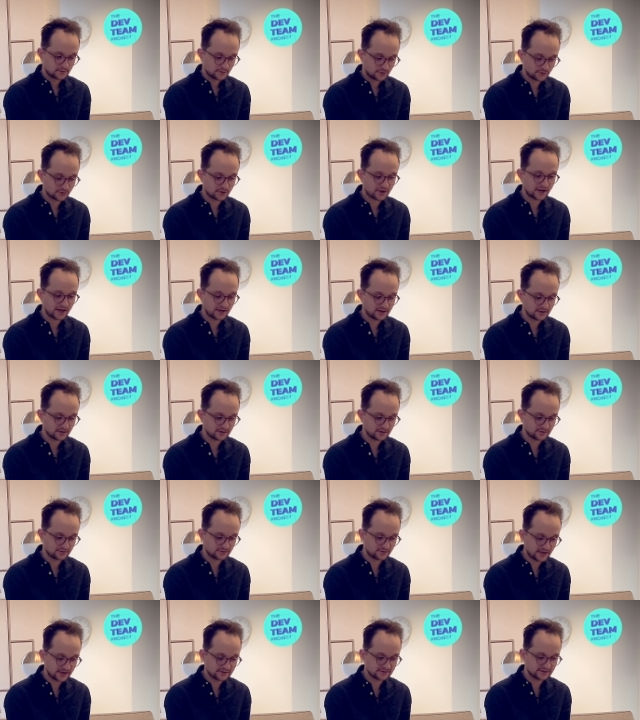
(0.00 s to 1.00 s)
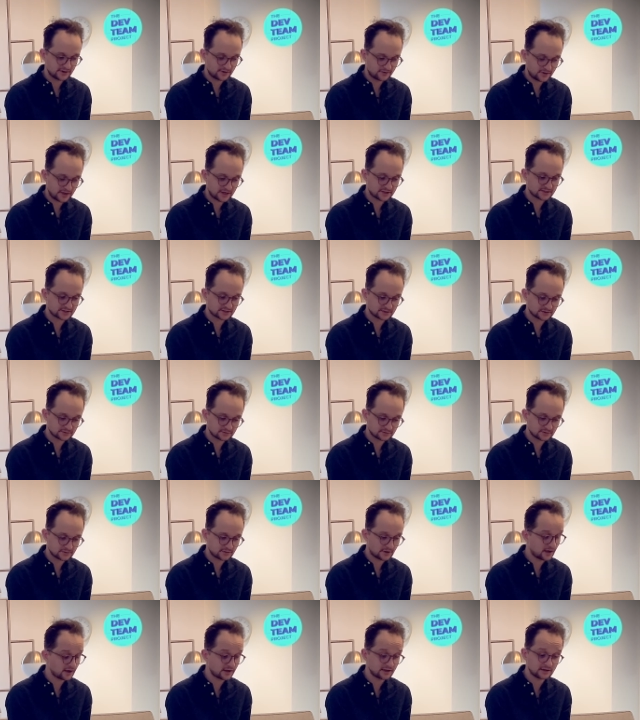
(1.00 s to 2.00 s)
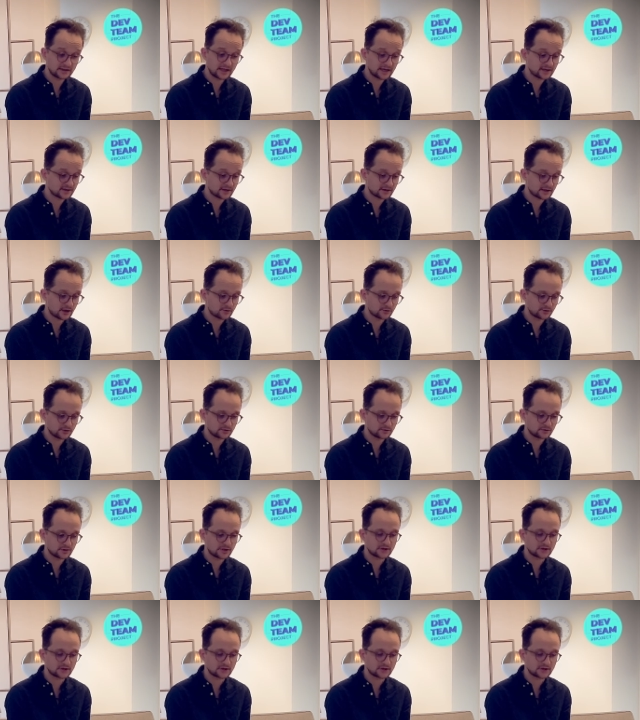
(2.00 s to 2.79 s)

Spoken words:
you're heading in the right direction. I like how you